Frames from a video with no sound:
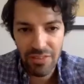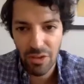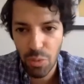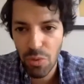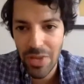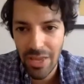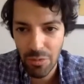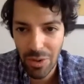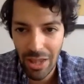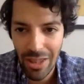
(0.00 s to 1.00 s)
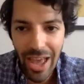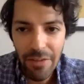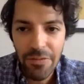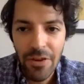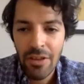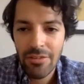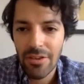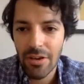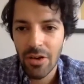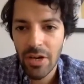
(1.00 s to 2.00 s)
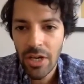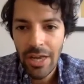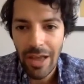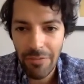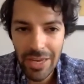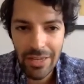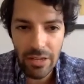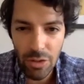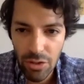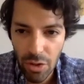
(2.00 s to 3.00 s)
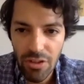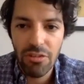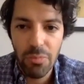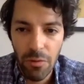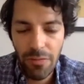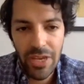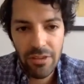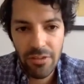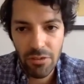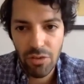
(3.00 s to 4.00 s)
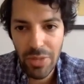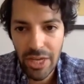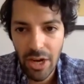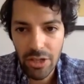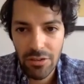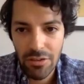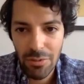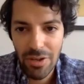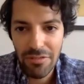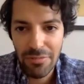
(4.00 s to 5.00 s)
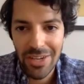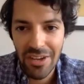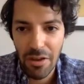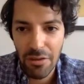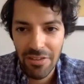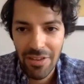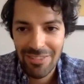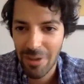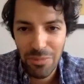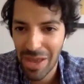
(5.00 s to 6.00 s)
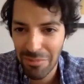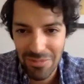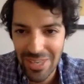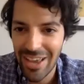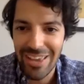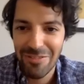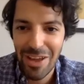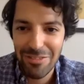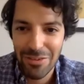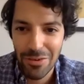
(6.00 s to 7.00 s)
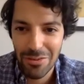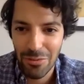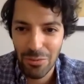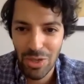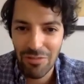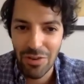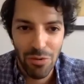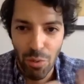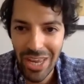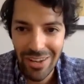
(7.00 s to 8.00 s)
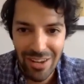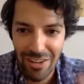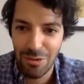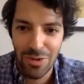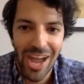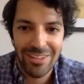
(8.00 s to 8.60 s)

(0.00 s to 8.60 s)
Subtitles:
as it would be in real life. So I think those are small things to be cautious with, because sometimes, investors would even read into